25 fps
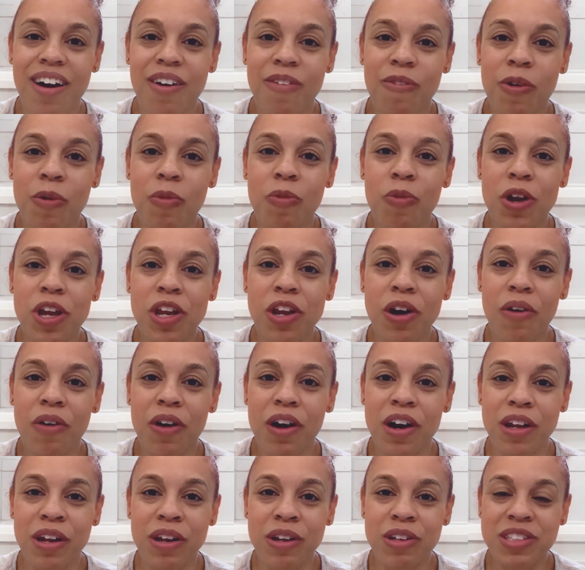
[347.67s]
when we don't
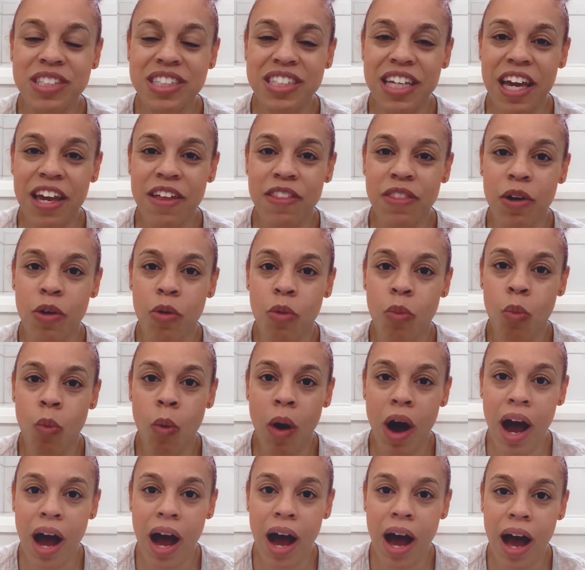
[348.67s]
understand the
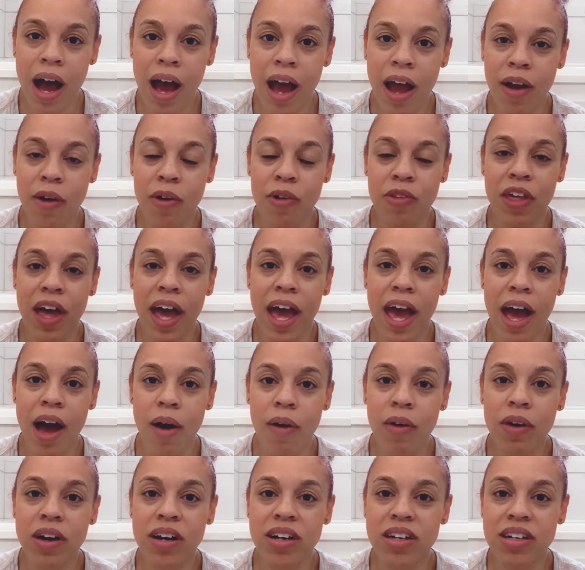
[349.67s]
why or the
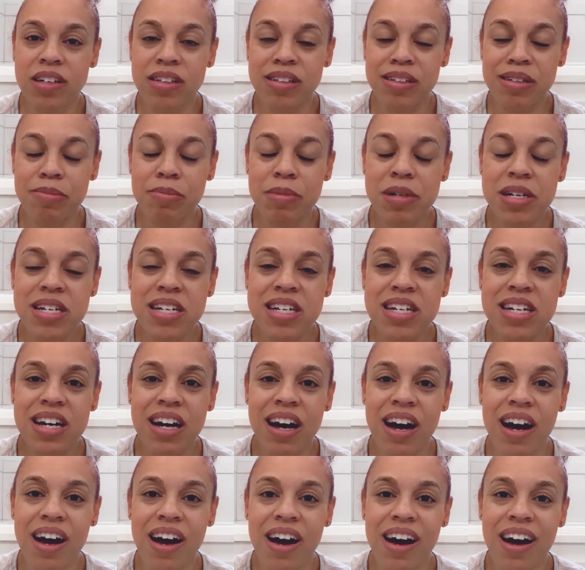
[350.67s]
how come.
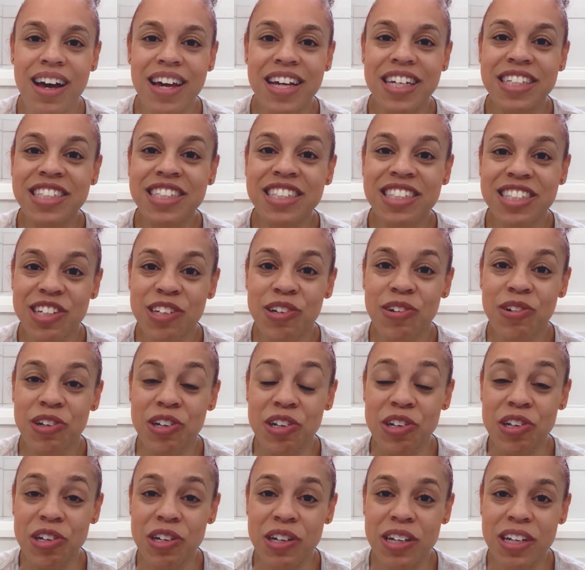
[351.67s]
He's still
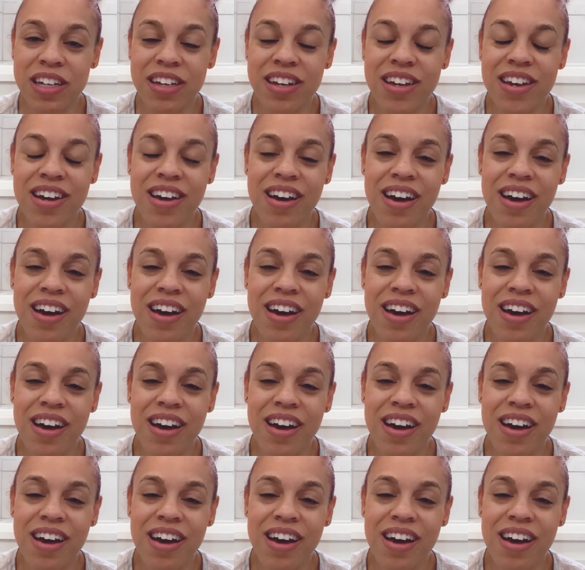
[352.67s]
good.